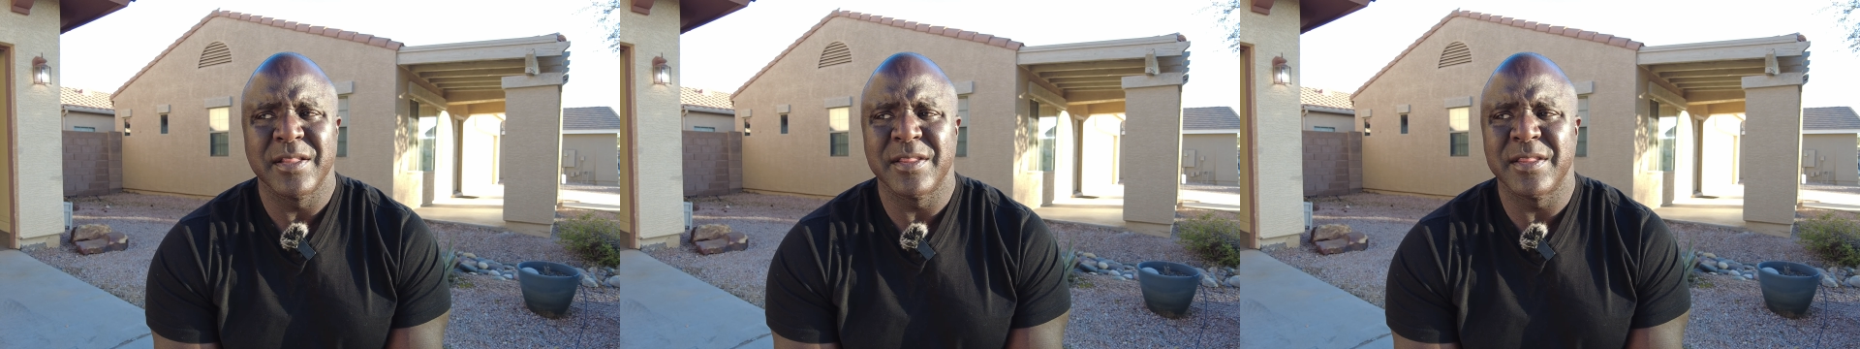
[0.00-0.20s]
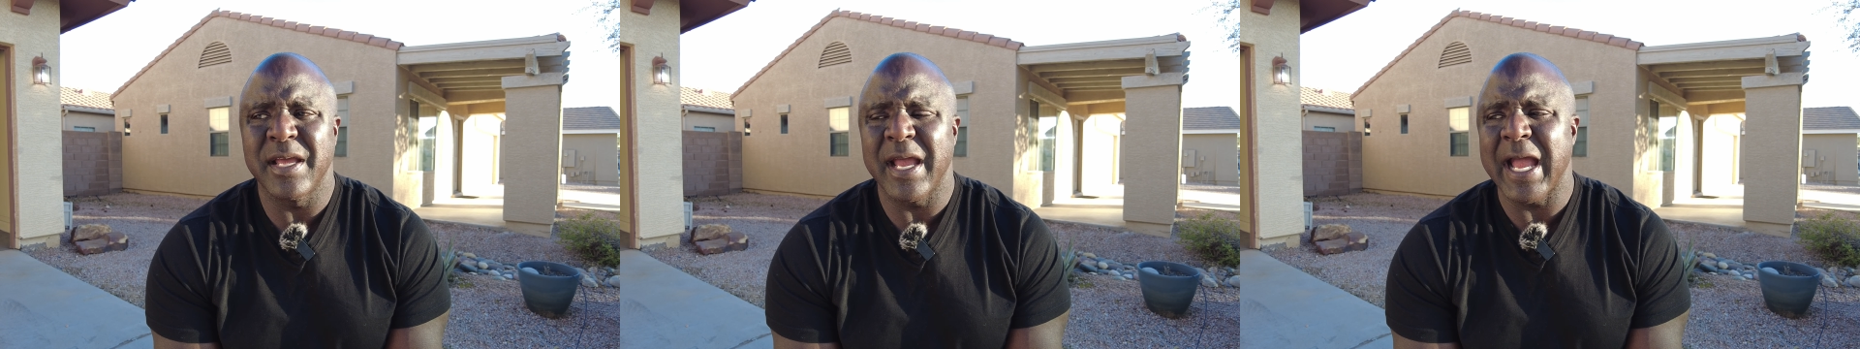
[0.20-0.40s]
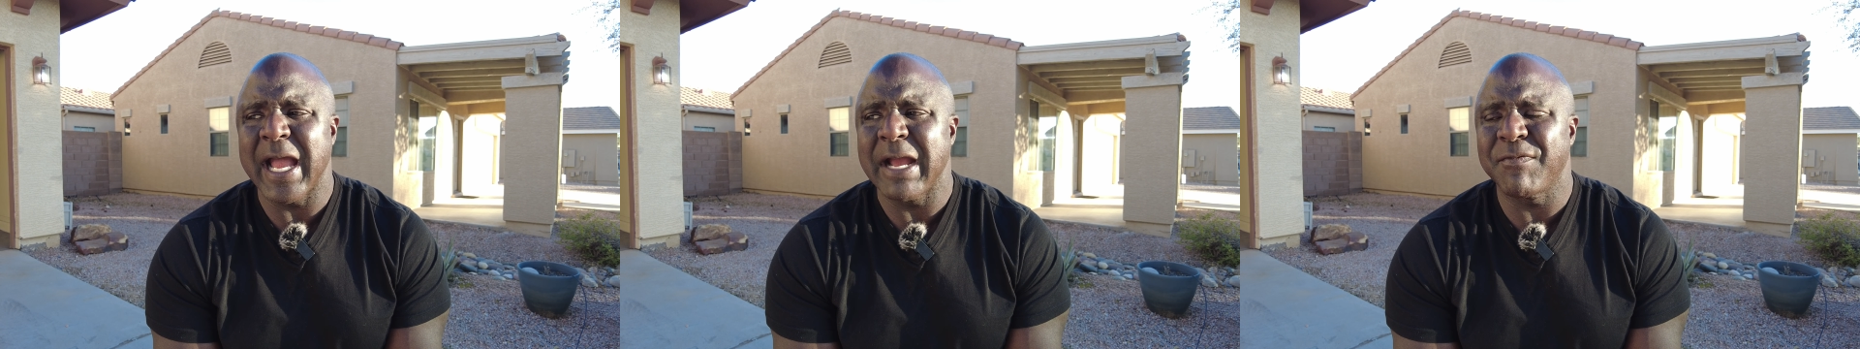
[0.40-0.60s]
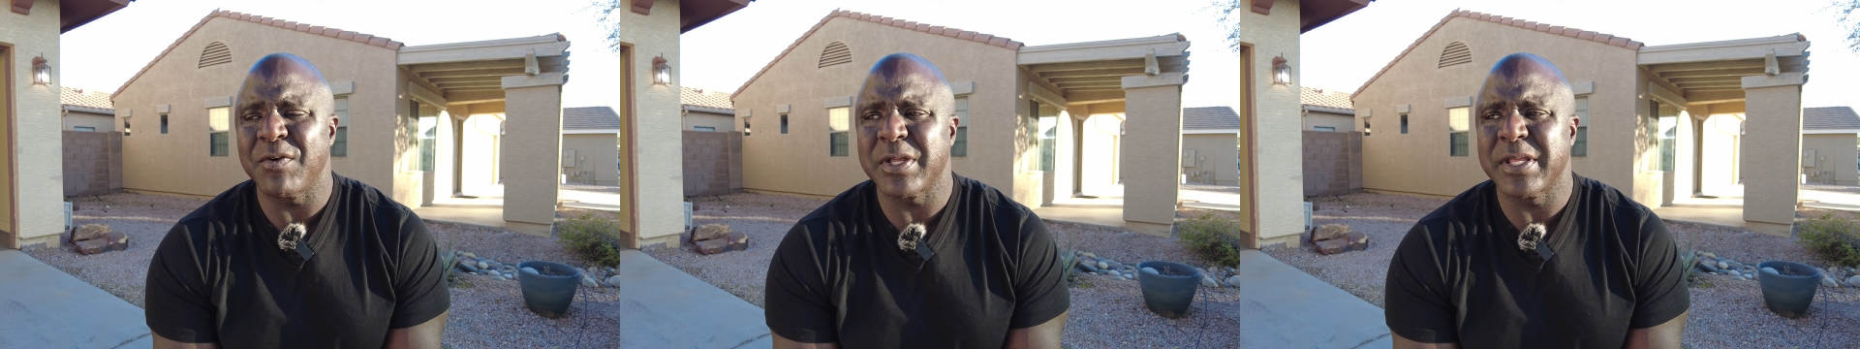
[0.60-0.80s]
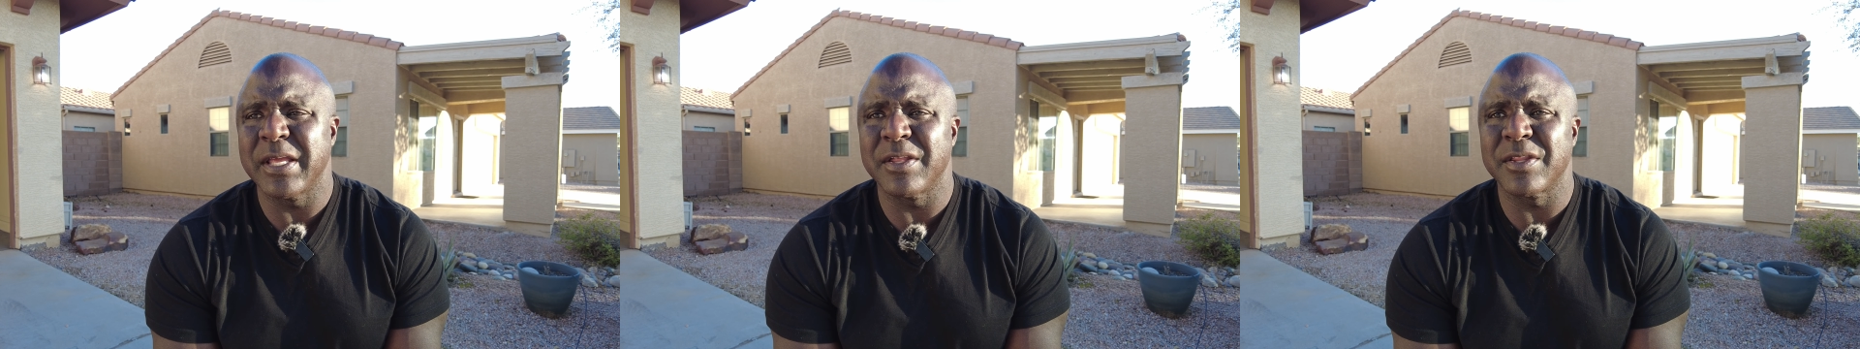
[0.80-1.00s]
the
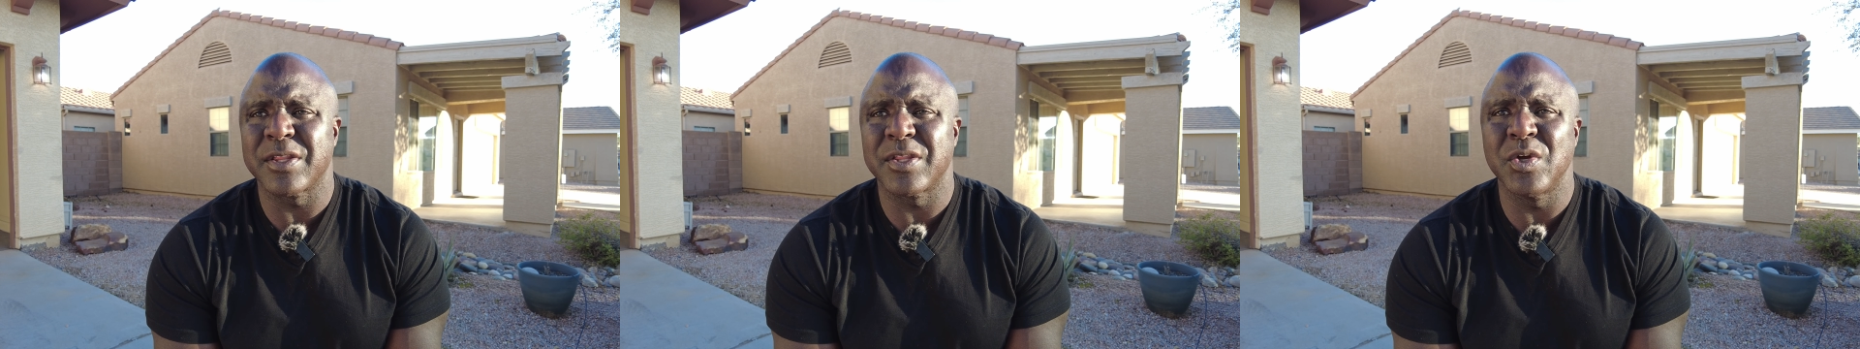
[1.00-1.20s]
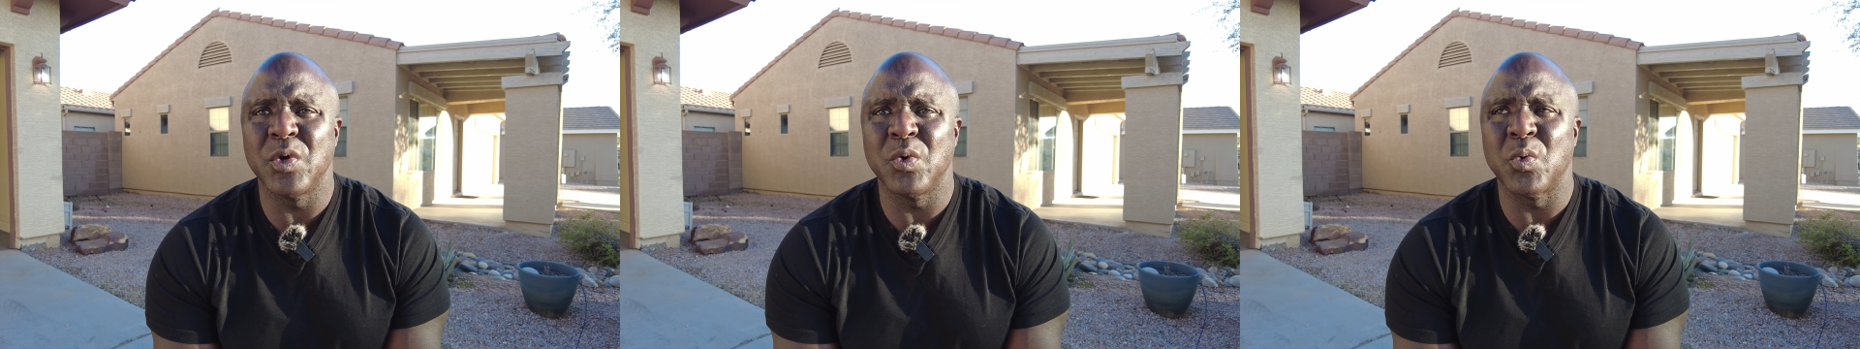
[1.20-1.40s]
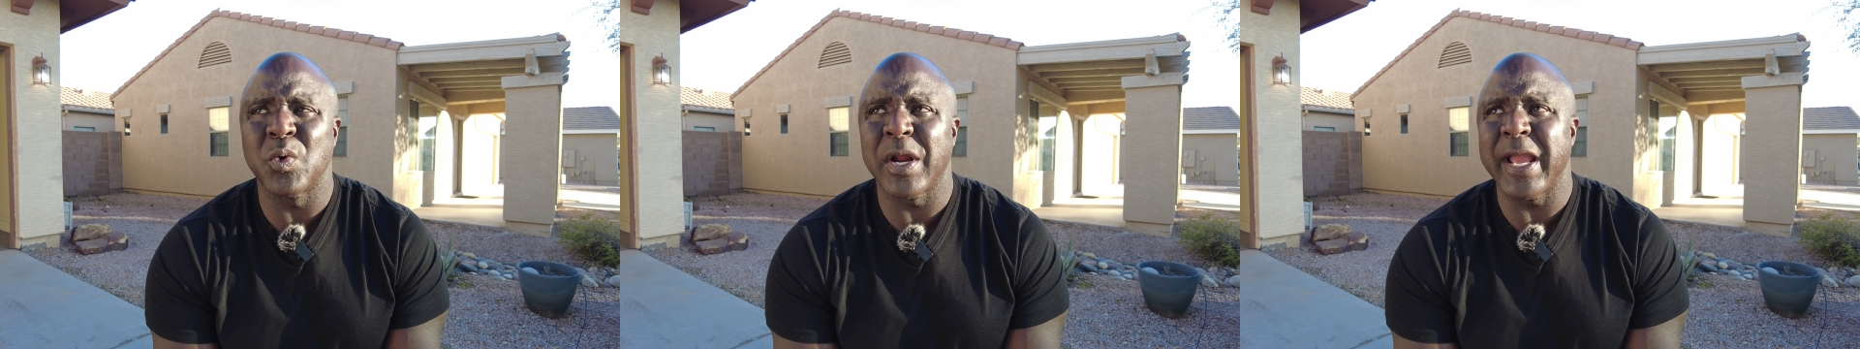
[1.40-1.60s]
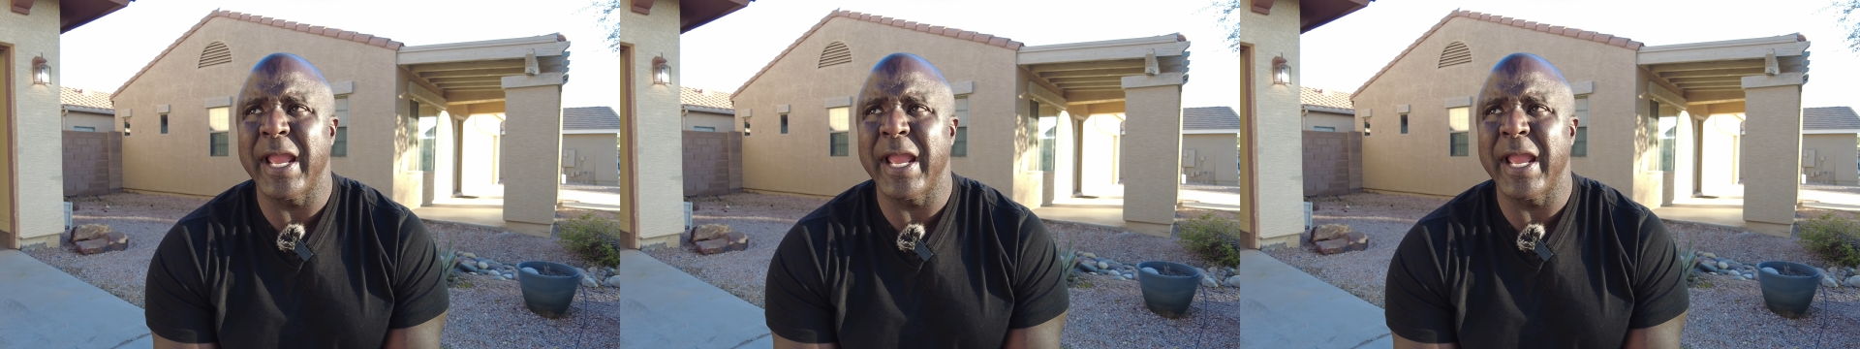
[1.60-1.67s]
Africans who were